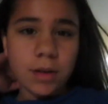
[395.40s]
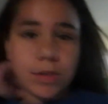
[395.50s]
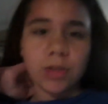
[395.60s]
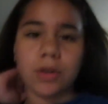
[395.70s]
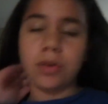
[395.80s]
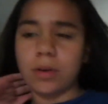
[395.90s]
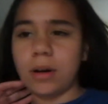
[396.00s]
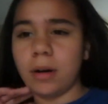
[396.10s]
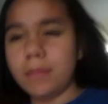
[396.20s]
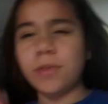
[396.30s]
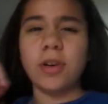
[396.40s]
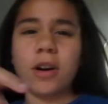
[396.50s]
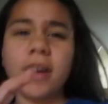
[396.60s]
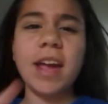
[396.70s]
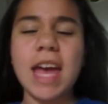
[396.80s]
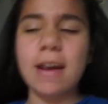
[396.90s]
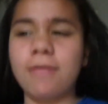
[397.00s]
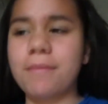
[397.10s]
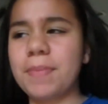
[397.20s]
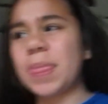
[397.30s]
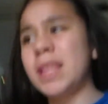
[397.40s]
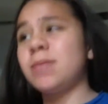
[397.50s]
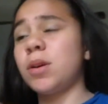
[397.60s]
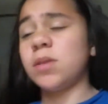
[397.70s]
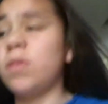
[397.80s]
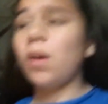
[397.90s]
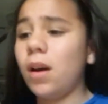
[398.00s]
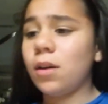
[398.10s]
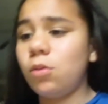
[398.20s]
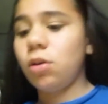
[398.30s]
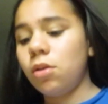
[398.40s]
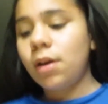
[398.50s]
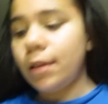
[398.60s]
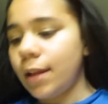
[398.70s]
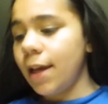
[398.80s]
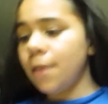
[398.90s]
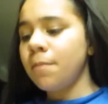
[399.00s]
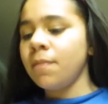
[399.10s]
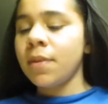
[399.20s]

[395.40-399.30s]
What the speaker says: So, sorry if tomorrow's vlog will go out late.